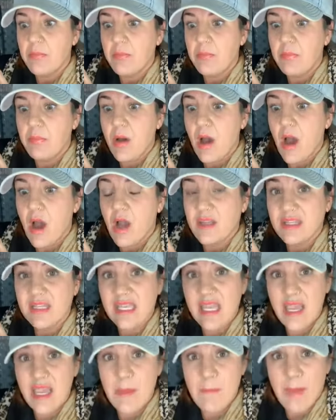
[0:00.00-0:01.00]
a
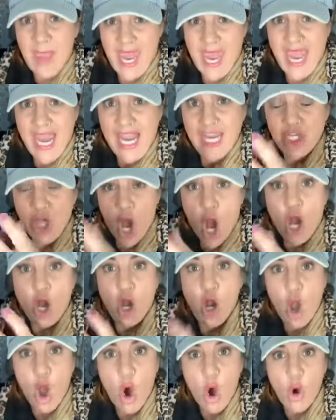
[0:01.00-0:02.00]
team page, our
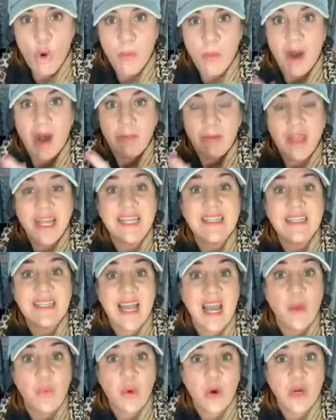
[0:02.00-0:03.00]
home, a place that I
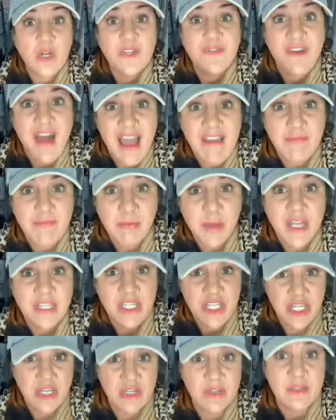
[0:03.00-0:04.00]
worked five plus
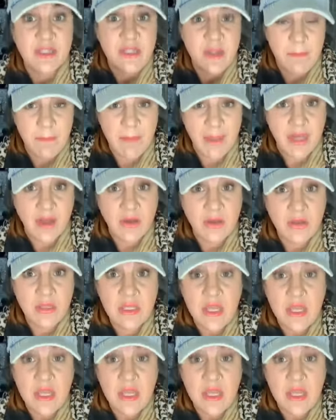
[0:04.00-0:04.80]
years to build,